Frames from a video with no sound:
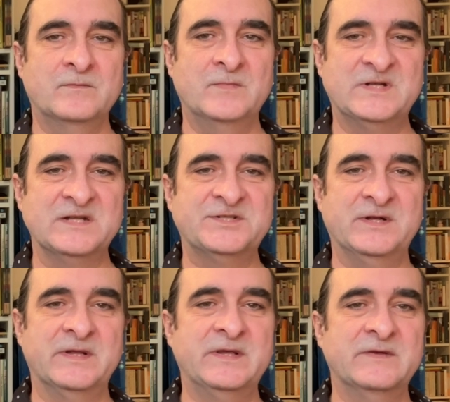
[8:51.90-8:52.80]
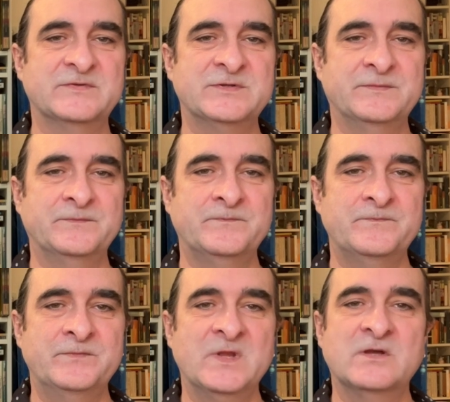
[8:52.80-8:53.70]
But as she leaves,
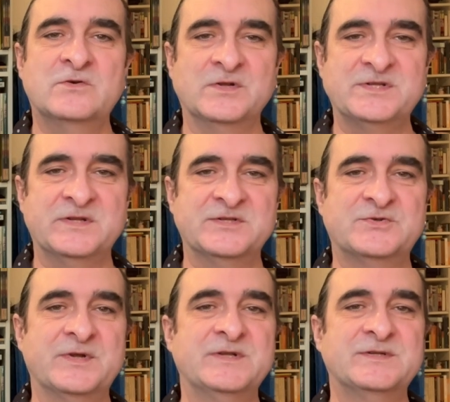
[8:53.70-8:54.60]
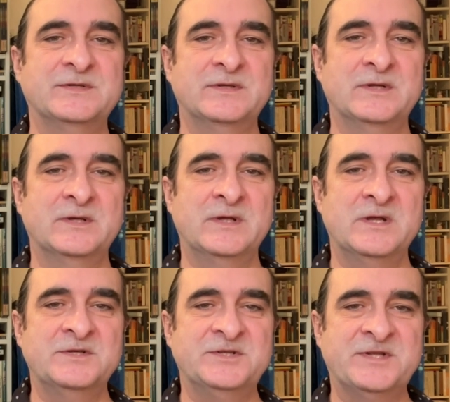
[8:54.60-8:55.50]
crossing the street,
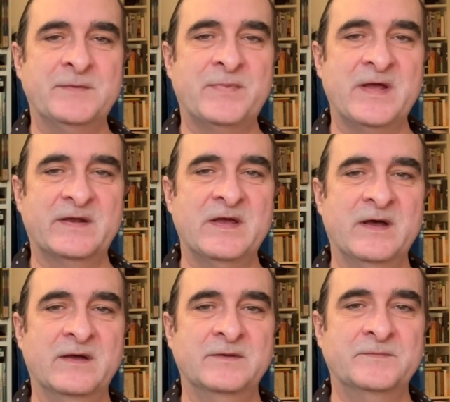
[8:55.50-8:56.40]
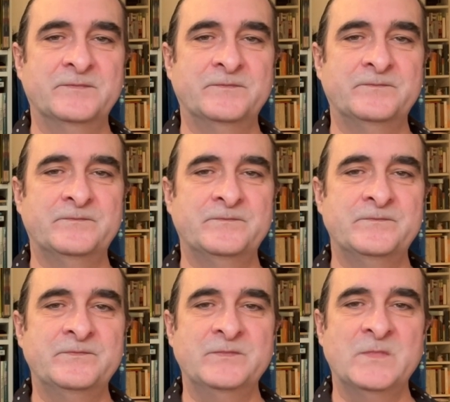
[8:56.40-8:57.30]
she's hit by a car.
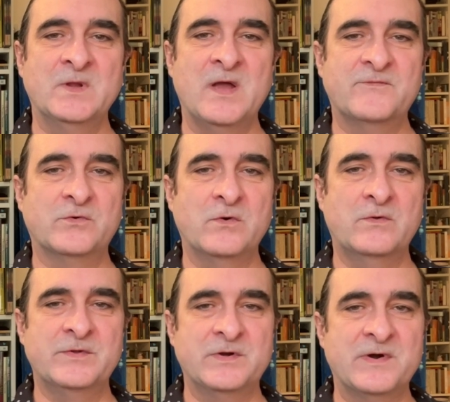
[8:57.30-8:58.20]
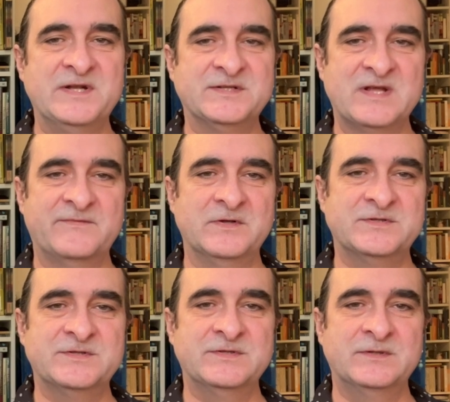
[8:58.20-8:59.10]
And for all the narrator's
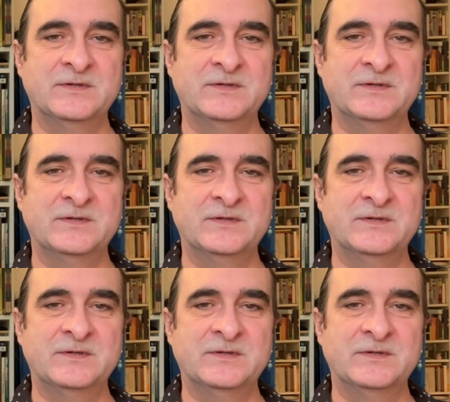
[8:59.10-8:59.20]
efforts,